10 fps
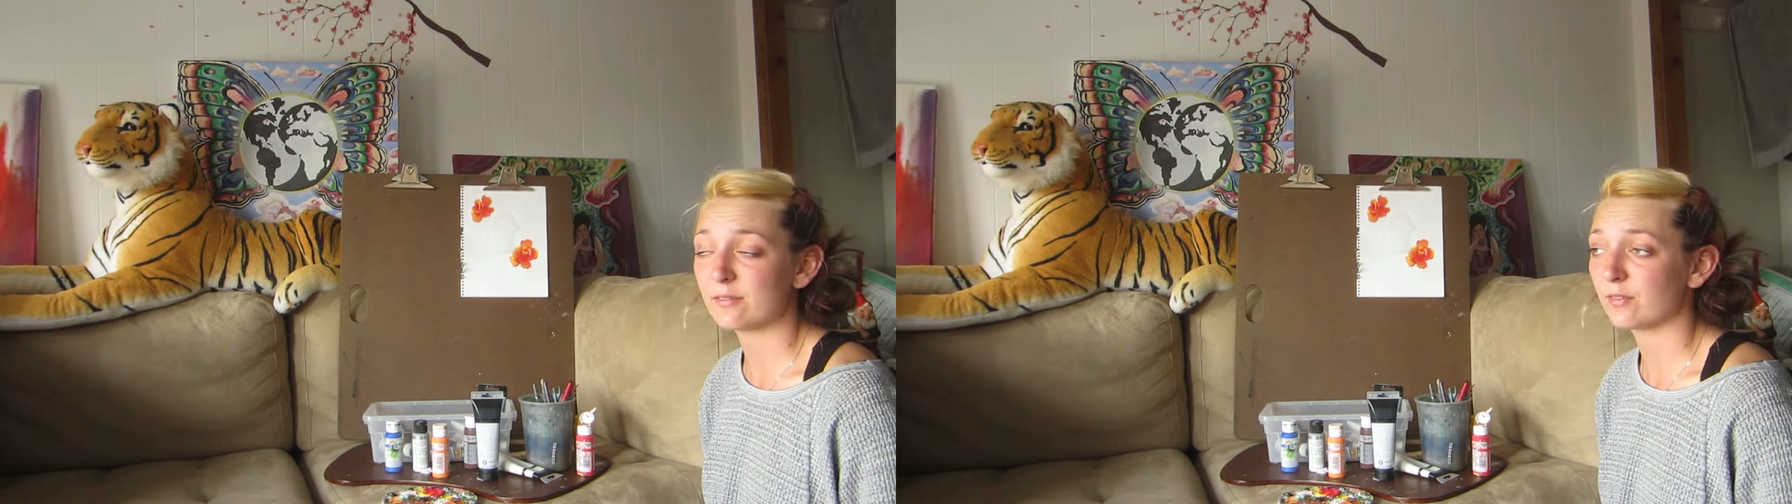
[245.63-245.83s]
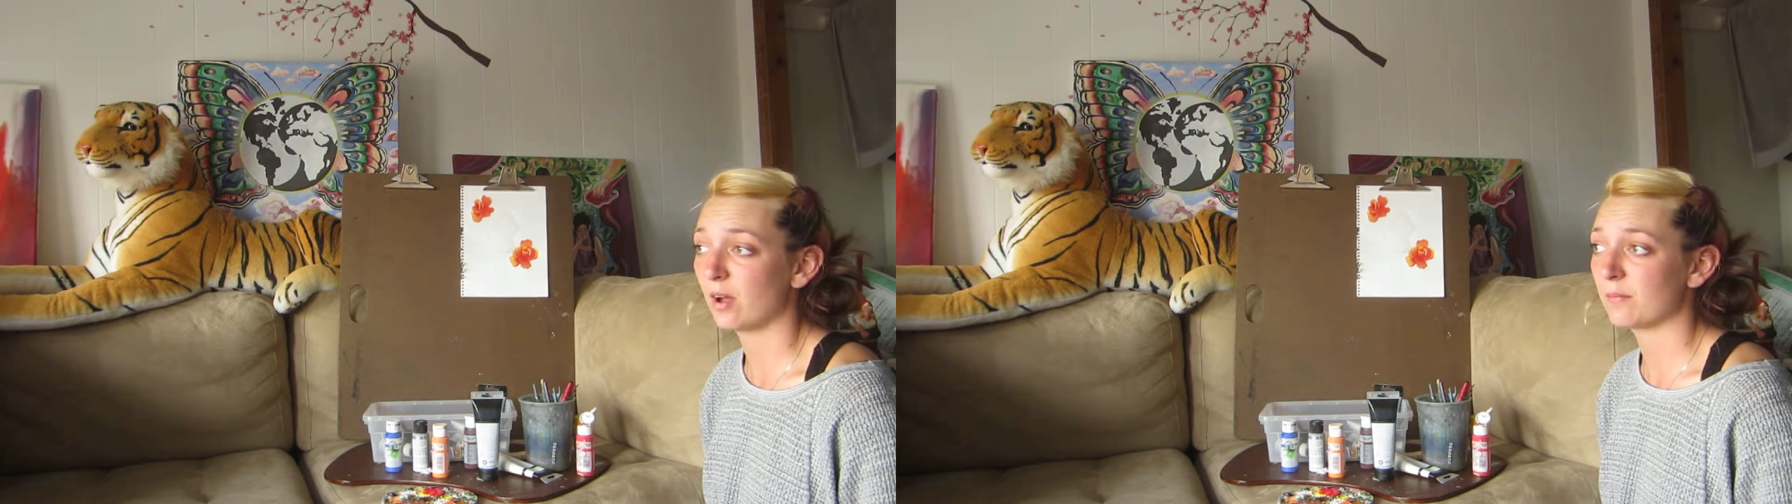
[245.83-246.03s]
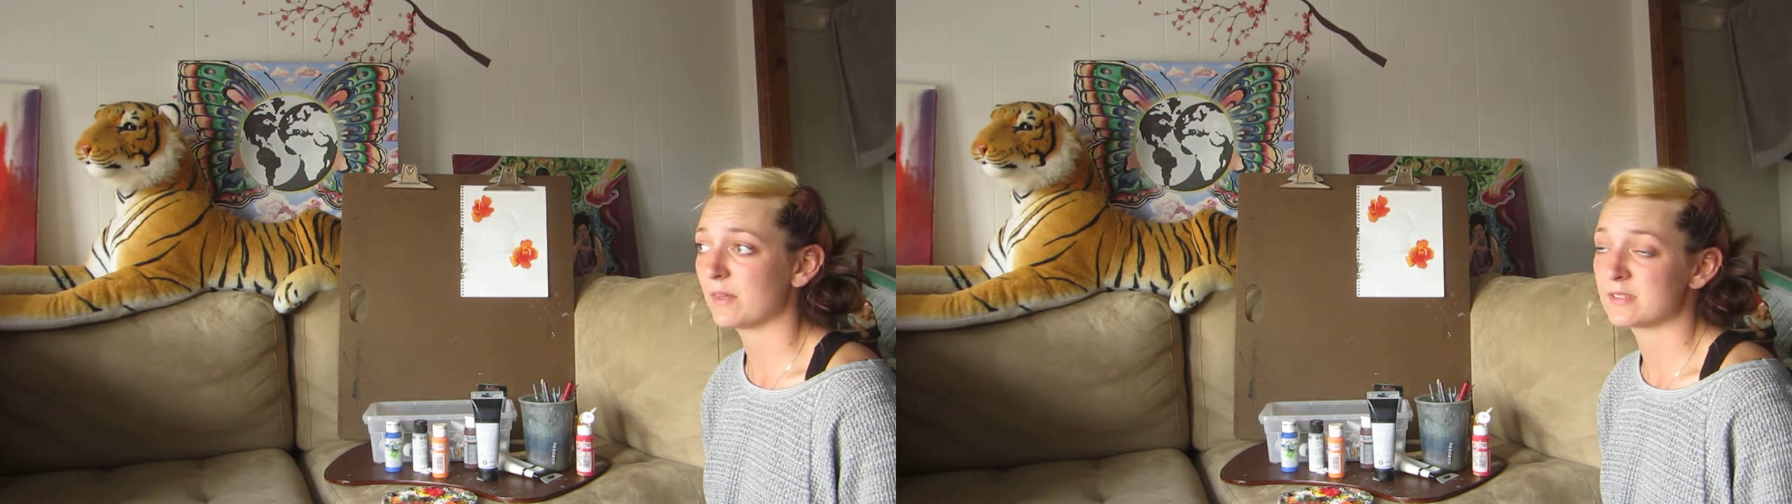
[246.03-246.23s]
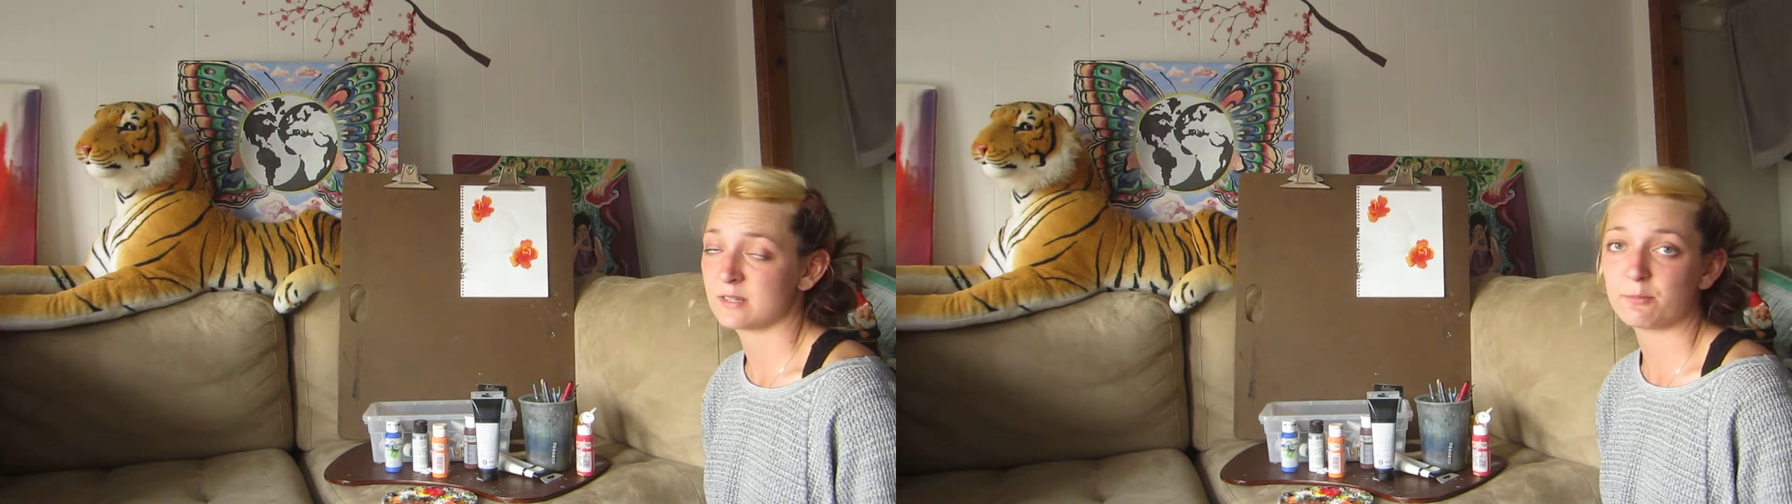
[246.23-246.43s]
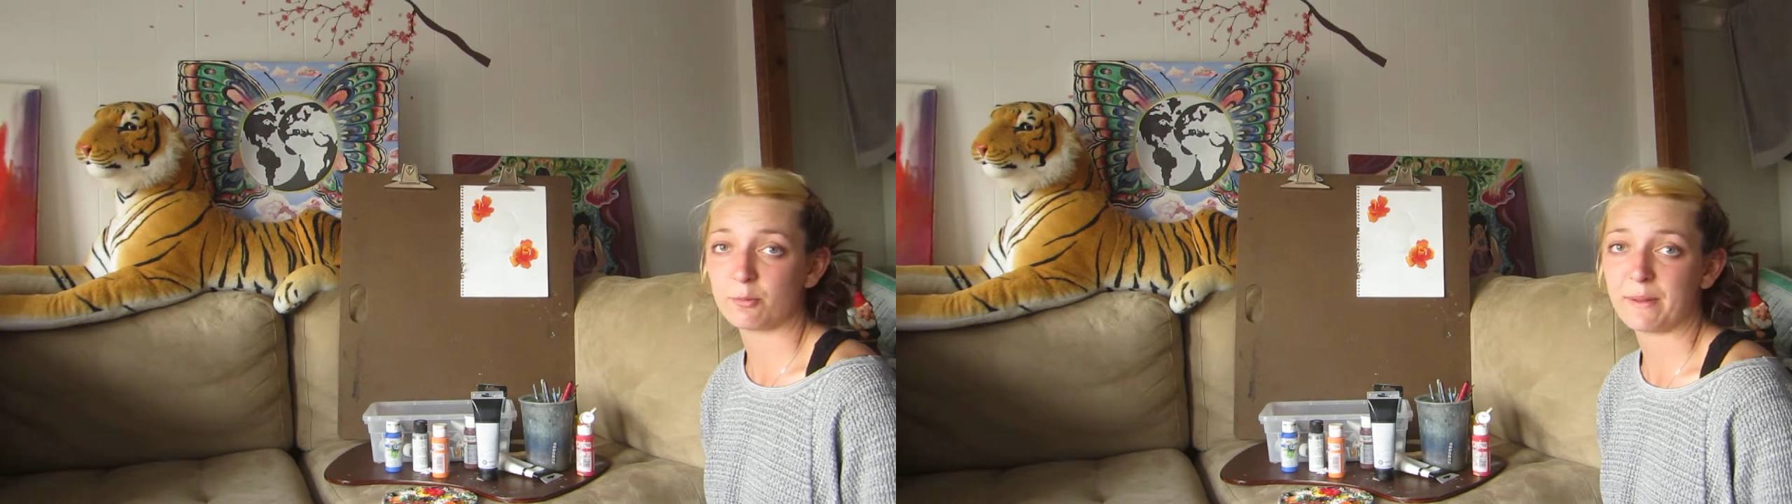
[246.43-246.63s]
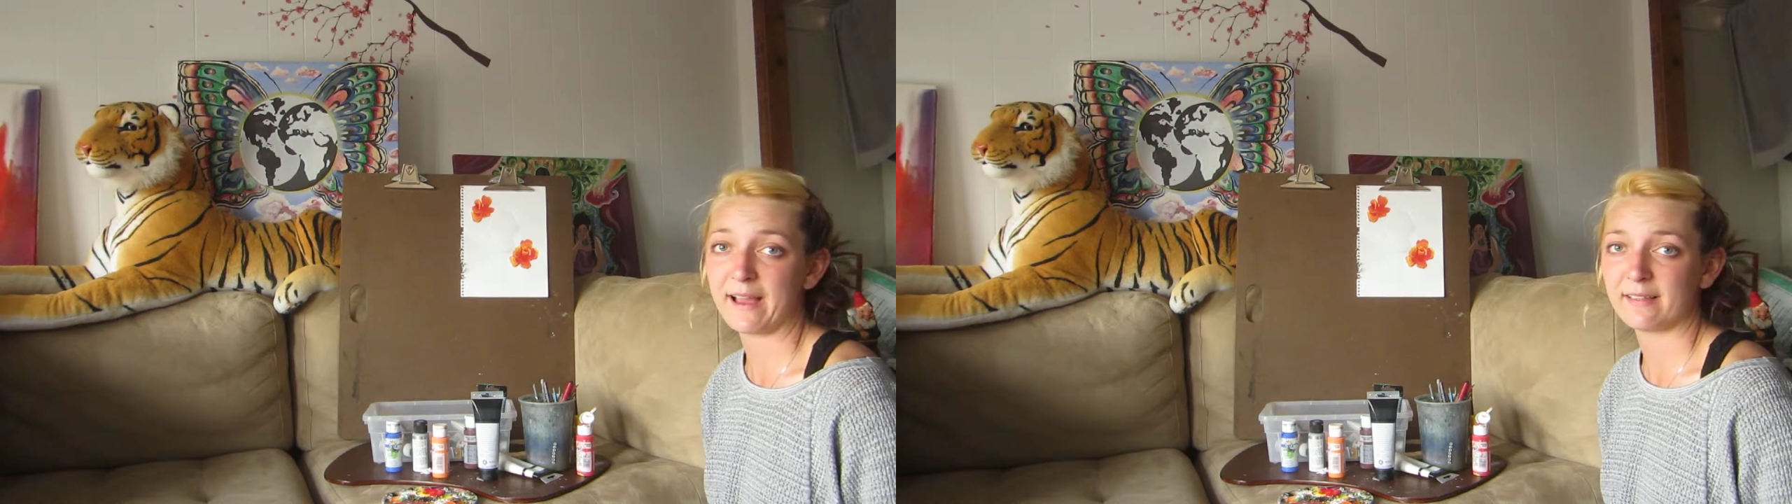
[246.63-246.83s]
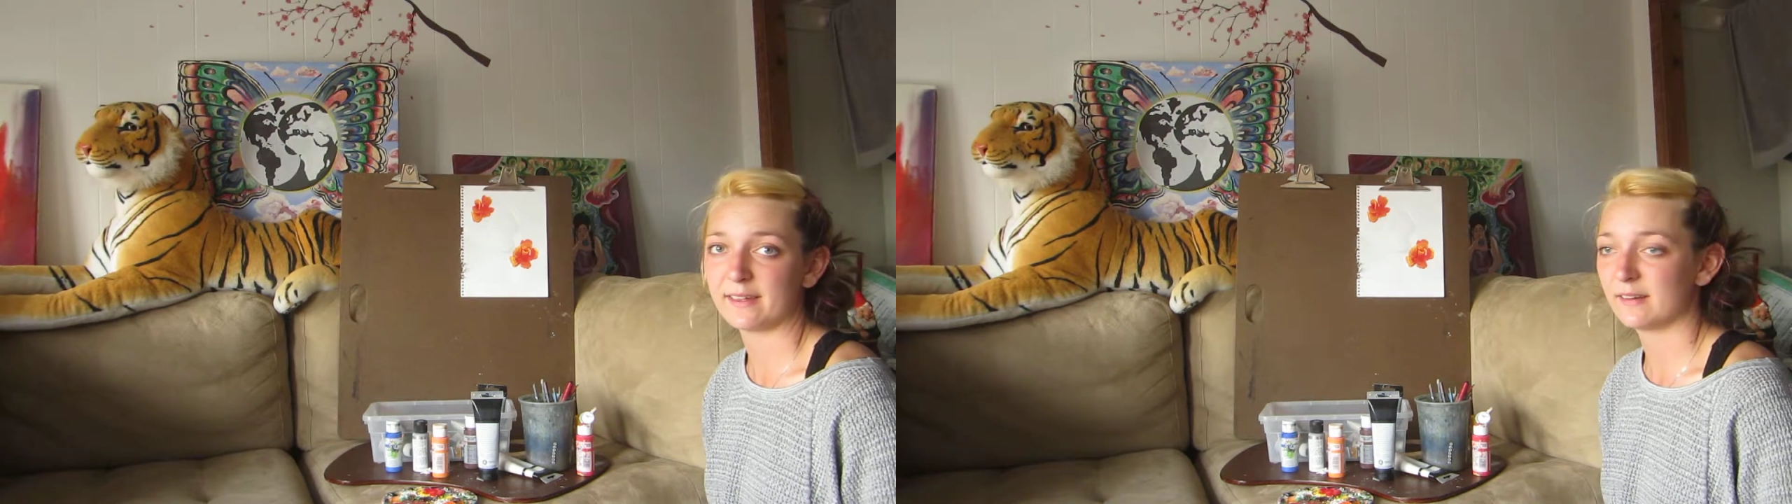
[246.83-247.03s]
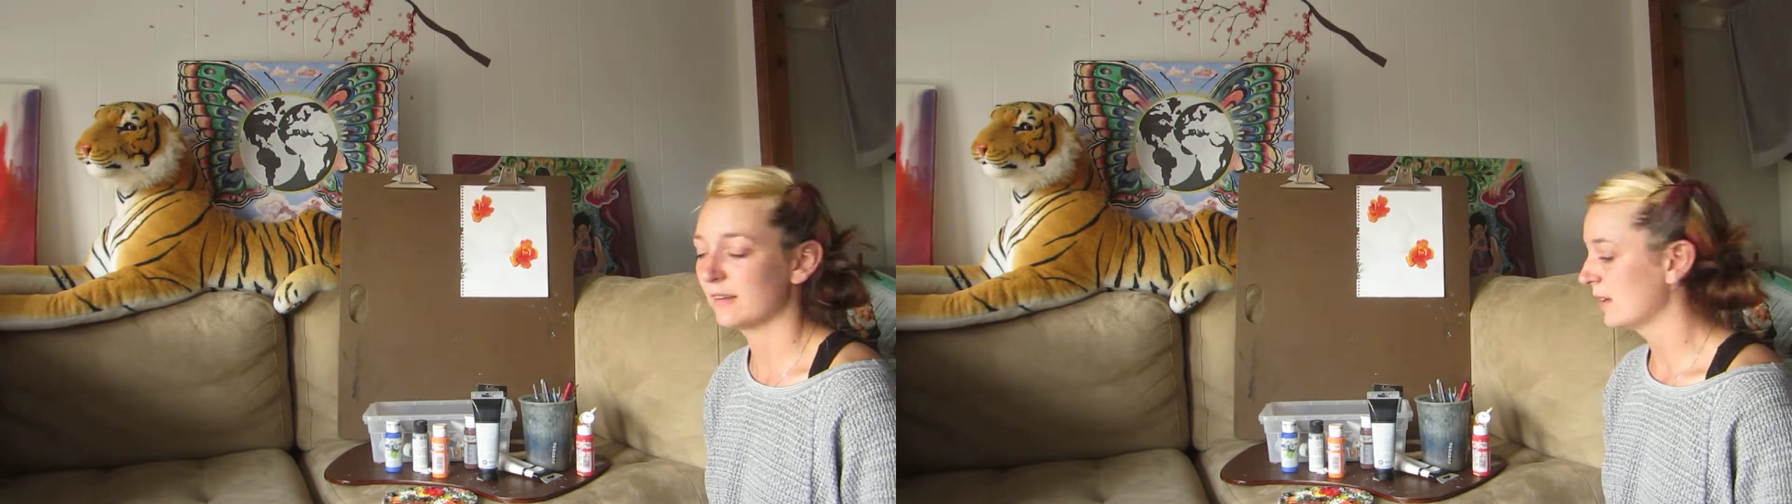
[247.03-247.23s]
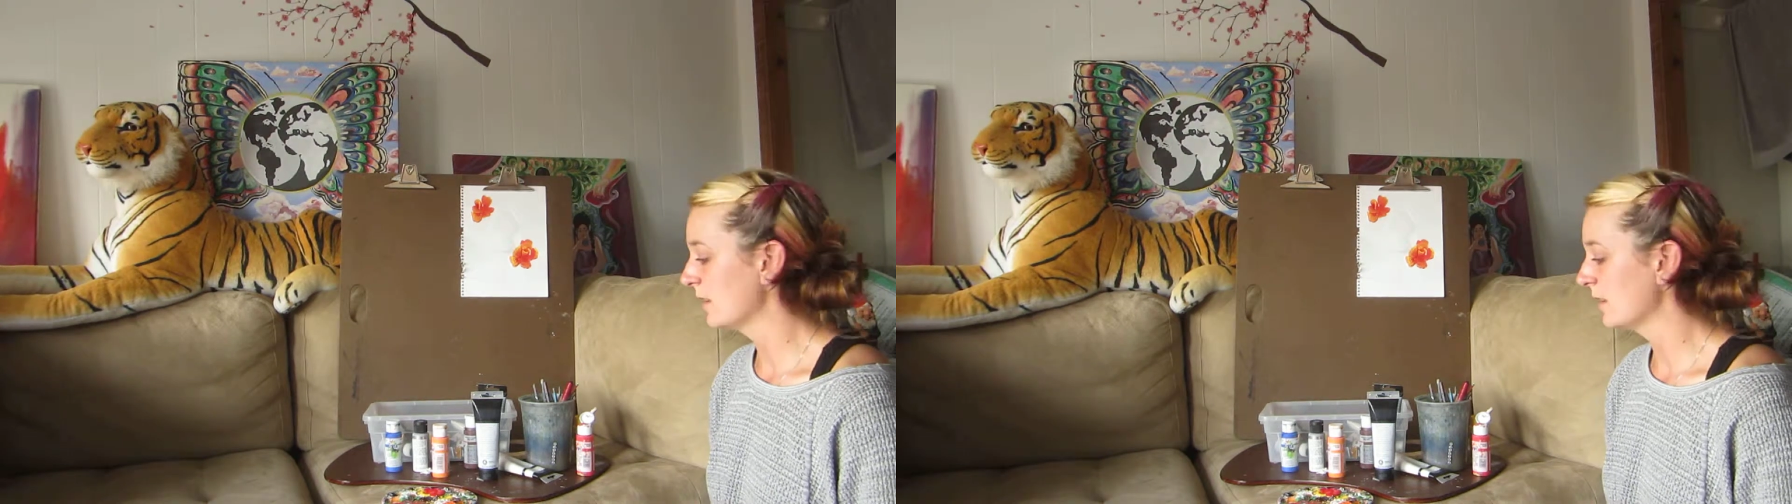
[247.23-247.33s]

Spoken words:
from a simple palette.